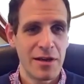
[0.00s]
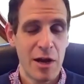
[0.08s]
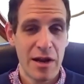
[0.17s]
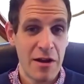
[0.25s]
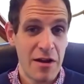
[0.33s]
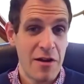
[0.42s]

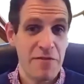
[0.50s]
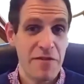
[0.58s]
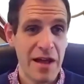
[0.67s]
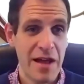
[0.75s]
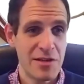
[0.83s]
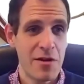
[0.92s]
and our
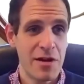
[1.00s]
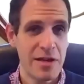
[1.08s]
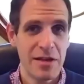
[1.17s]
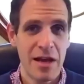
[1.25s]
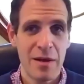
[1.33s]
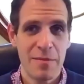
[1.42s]
fans aren't
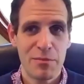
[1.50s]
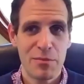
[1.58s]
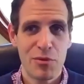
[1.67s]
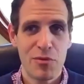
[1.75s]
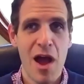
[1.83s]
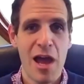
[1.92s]

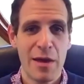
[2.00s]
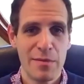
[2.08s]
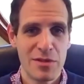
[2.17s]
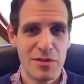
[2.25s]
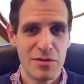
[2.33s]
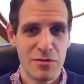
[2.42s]

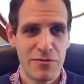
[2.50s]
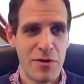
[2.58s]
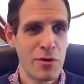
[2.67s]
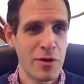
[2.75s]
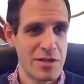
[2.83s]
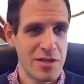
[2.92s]
primed to
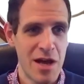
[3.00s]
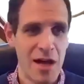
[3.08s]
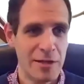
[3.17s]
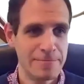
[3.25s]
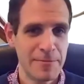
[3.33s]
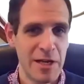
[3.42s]
focus
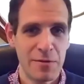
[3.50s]
on,